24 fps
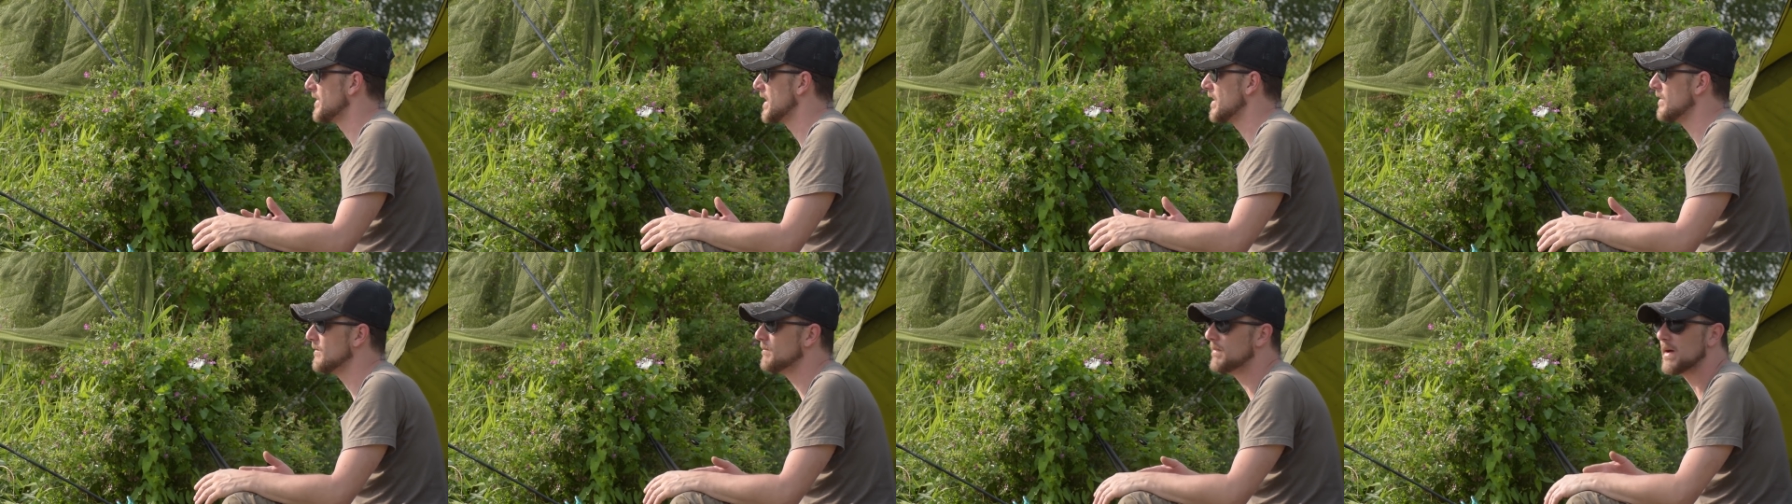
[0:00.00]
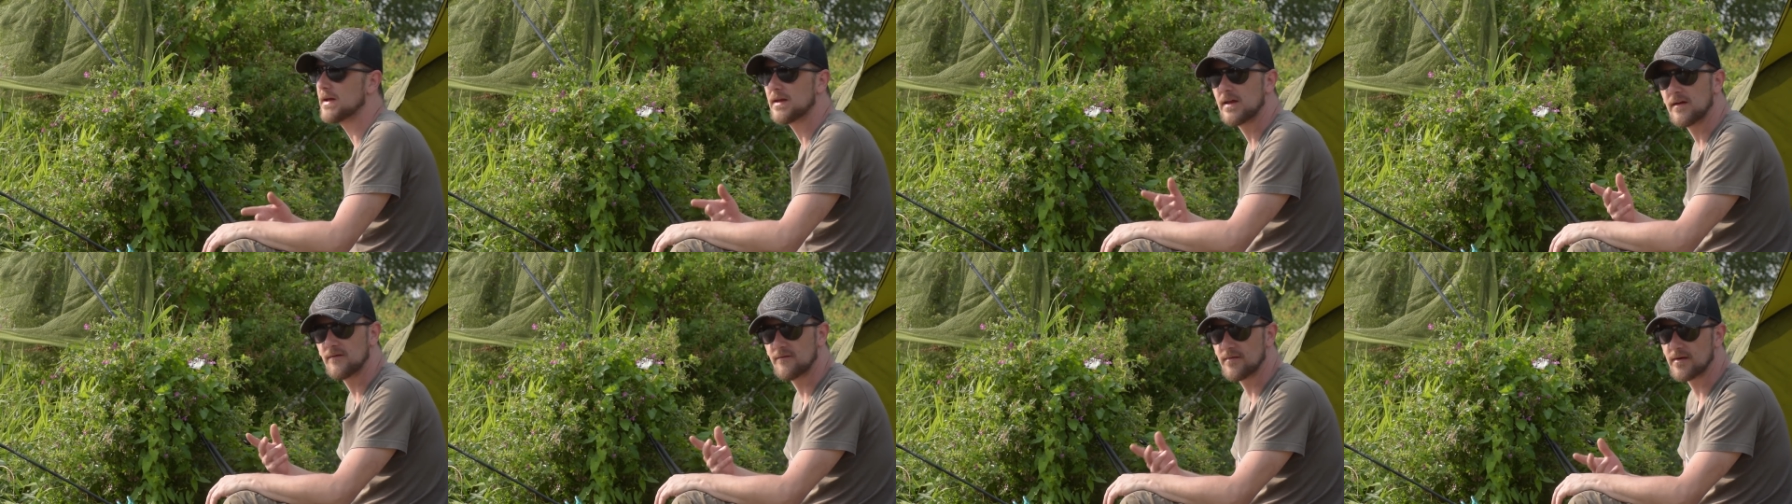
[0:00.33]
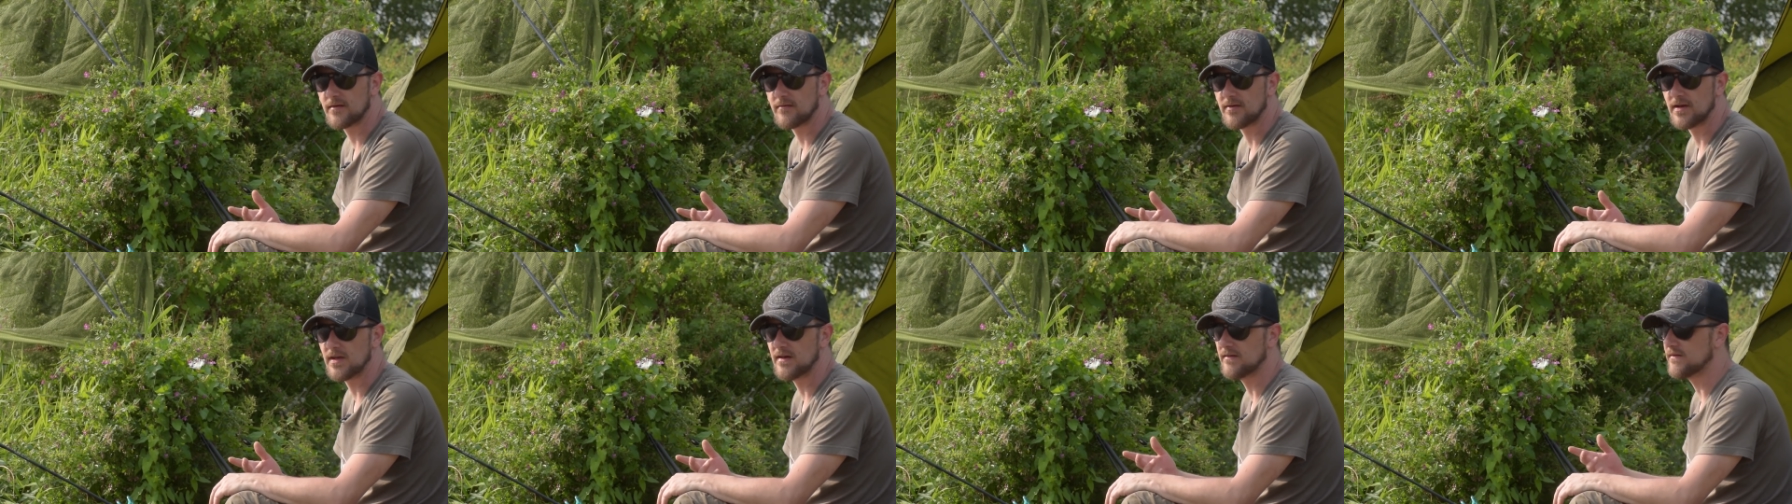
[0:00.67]
it would make it
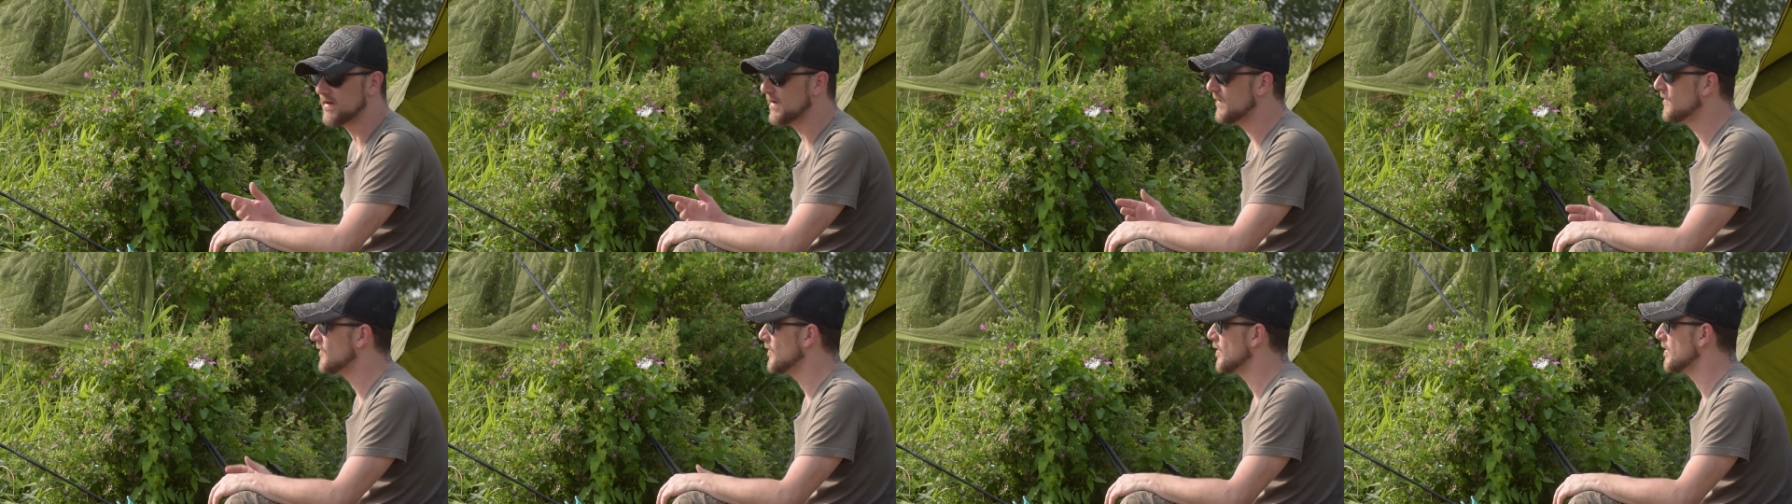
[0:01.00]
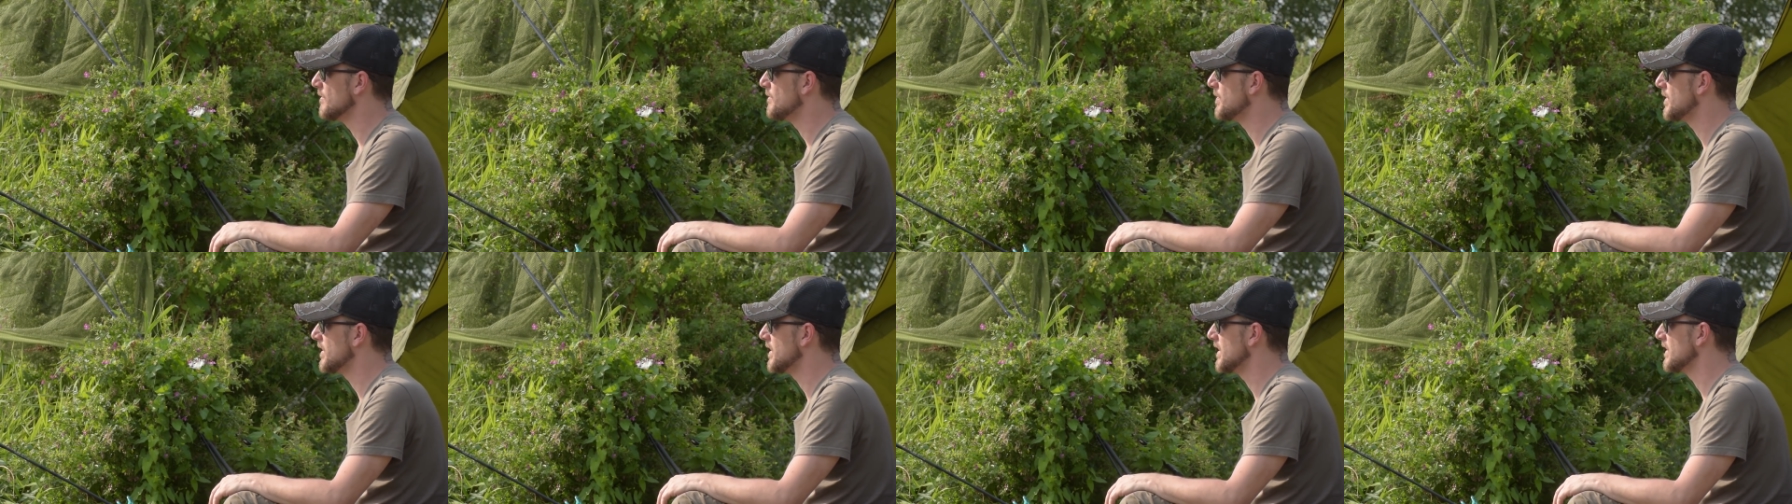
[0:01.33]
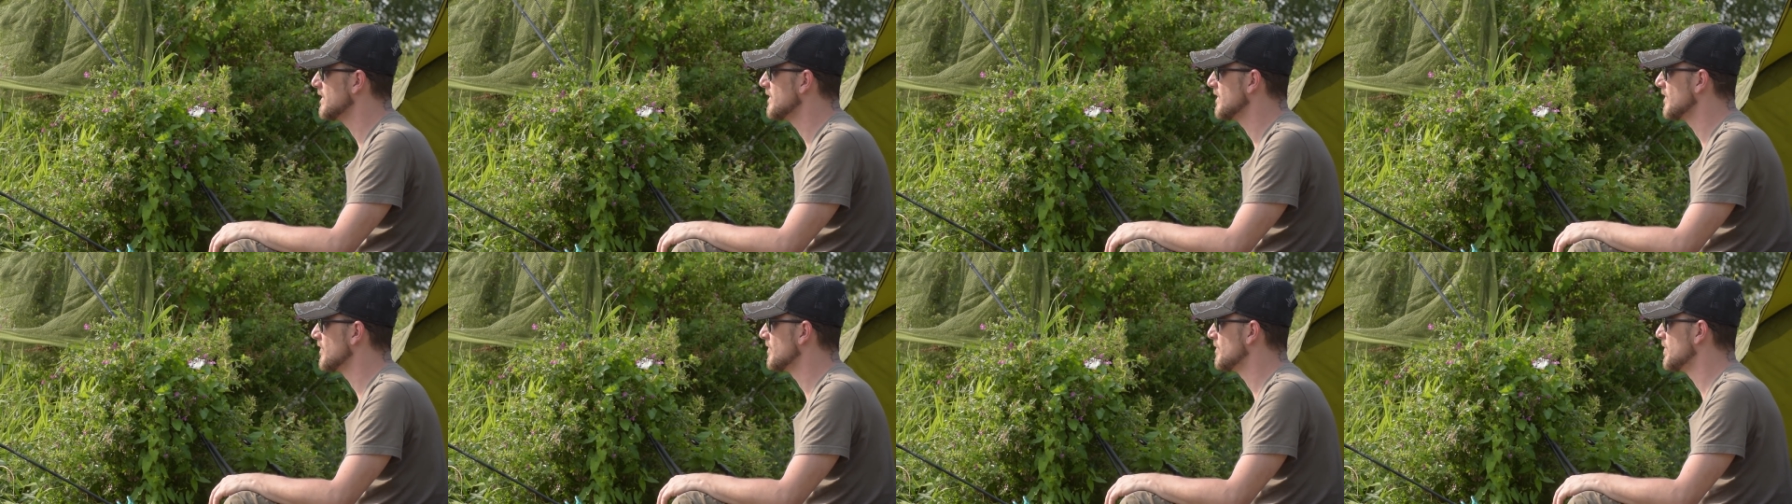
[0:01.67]
very easy for a
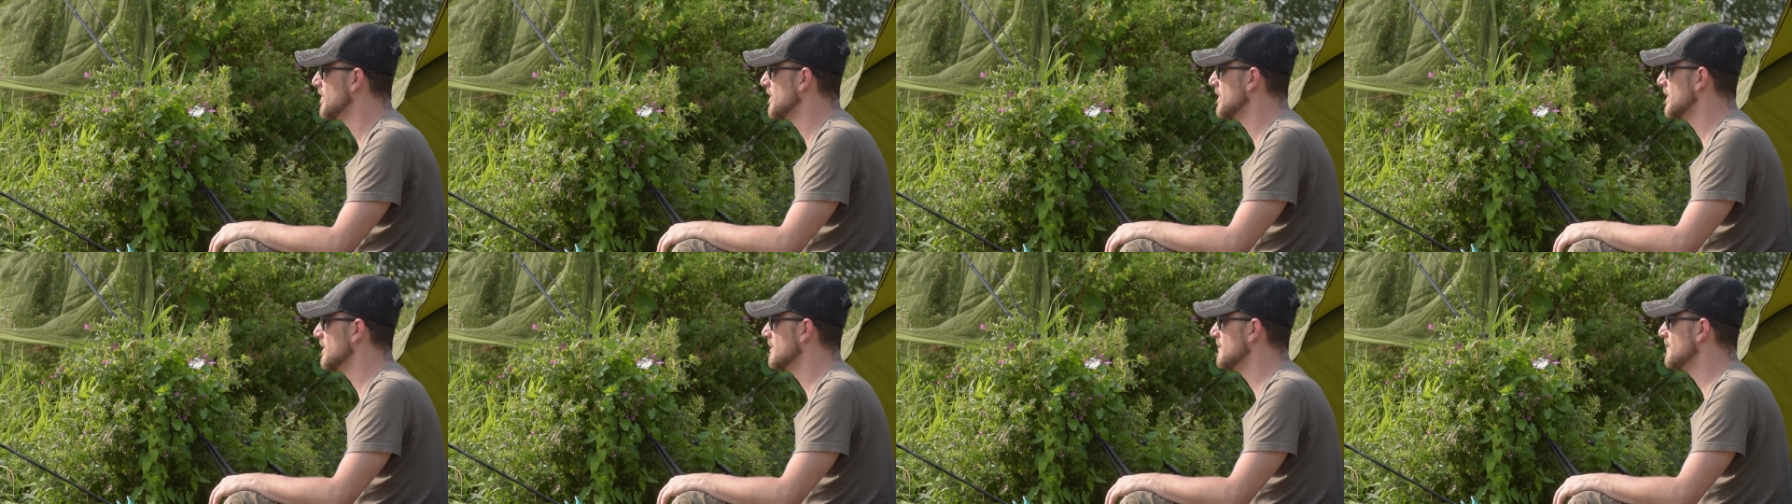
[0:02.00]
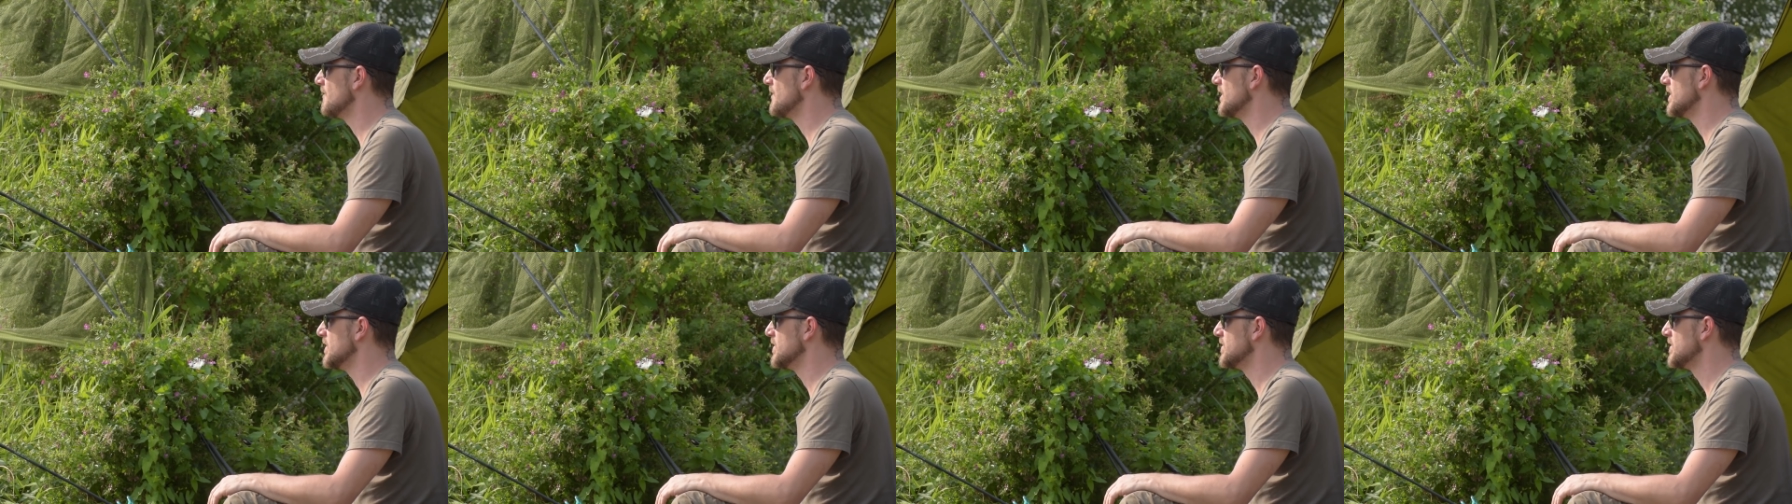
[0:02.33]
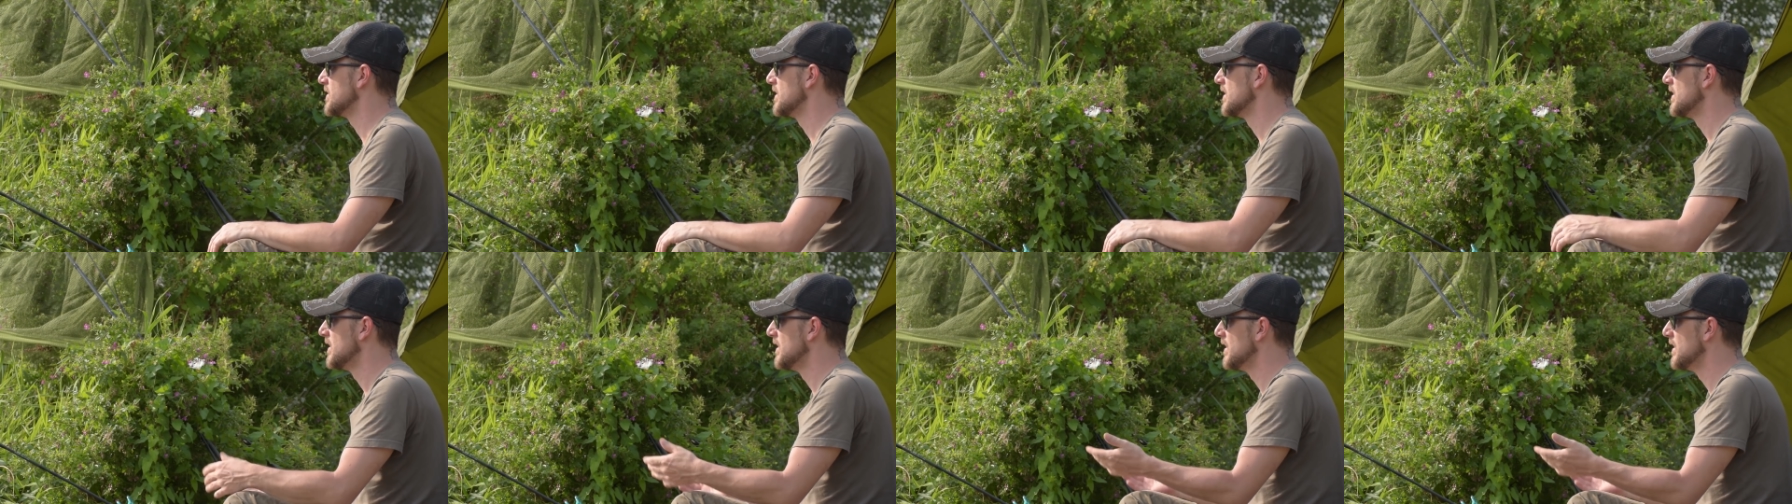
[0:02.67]
pike to spot them fish.